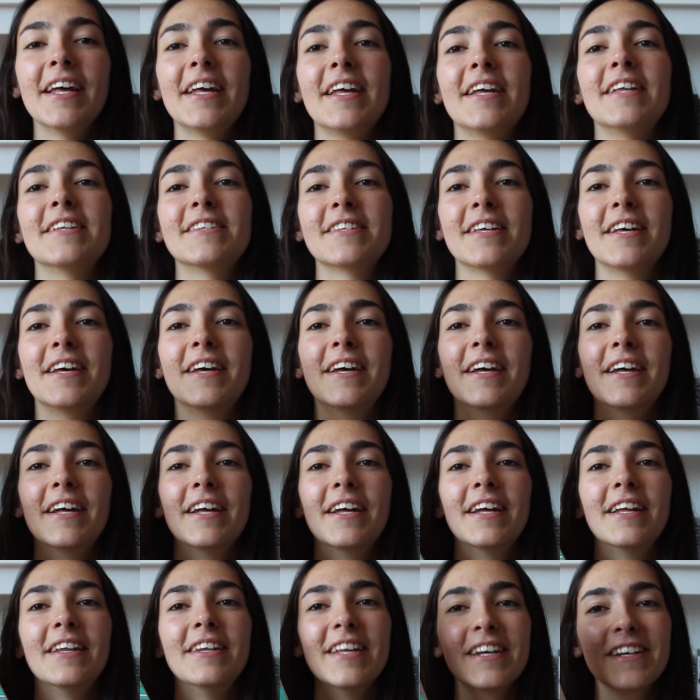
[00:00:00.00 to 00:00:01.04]
is
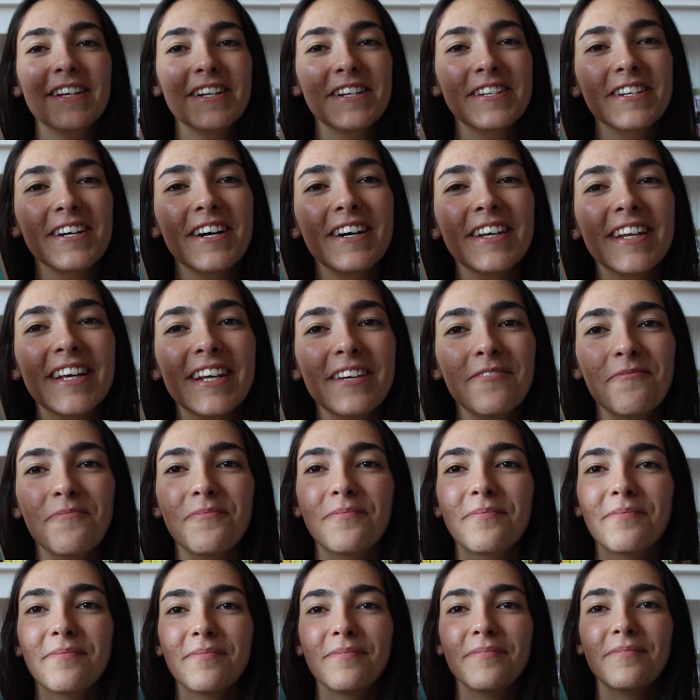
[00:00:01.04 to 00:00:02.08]
Nick and Charlie.
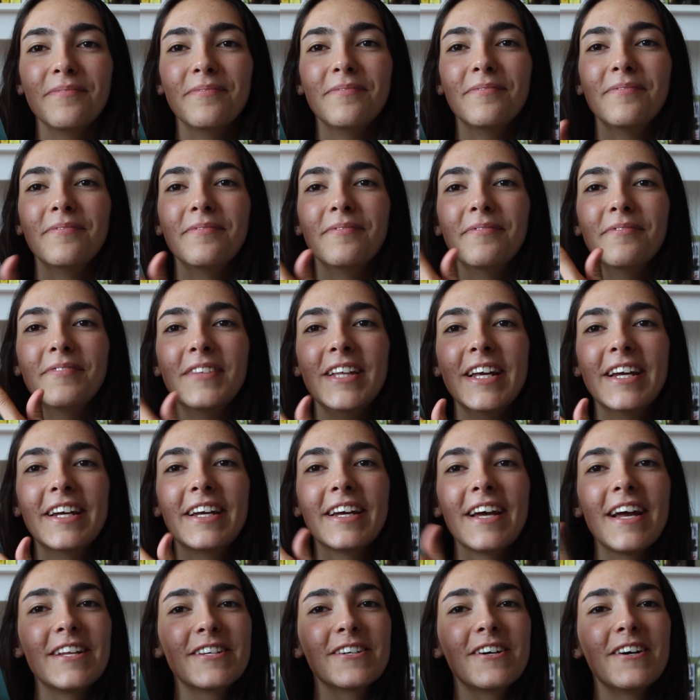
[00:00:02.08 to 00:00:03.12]

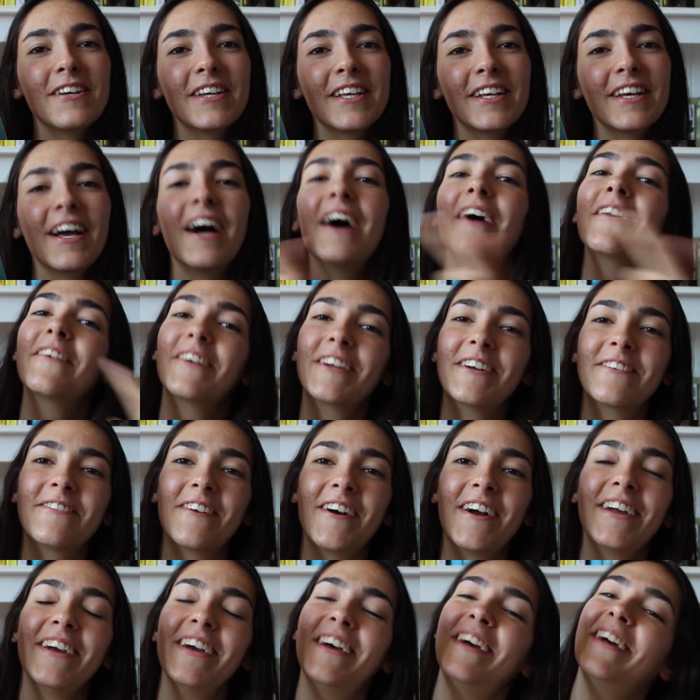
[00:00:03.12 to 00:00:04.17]
Nick and Charlie, I got it
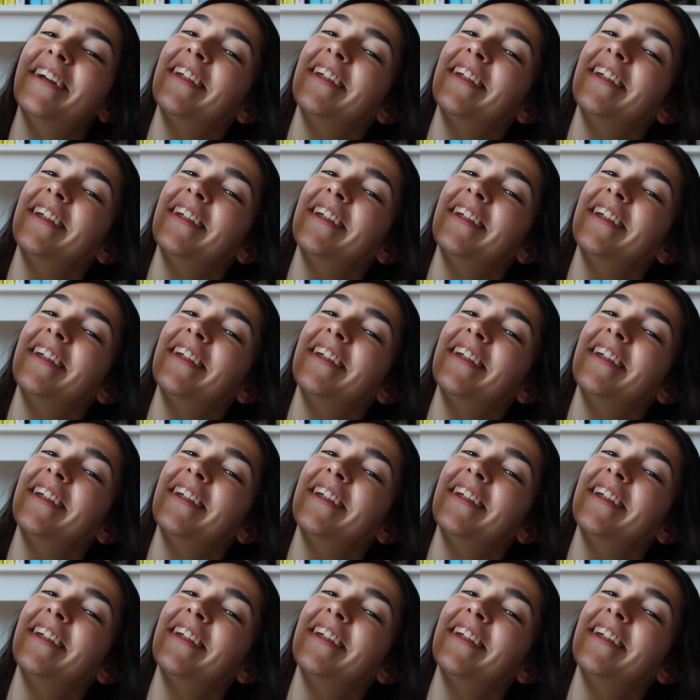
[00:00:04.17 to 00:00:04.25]
right.